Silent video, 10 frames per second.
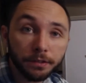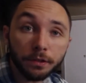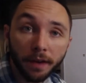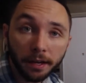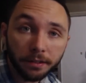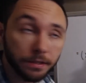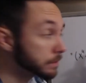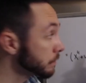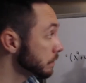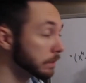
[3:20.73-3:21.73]
two
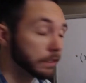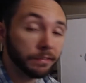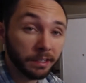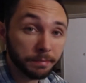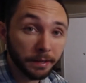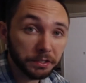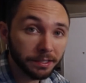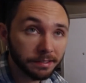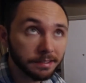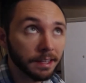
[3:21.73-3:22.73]
factors, two different
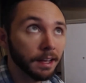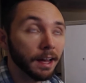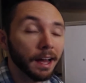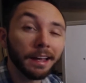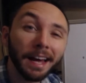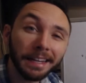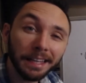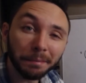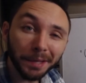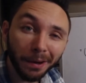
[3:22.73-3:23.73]
expressions. I gotta
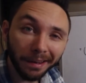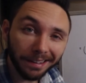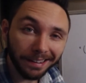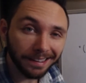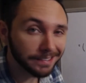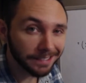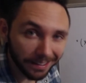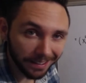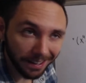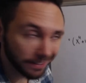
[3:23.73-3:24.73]
keep going. It's not that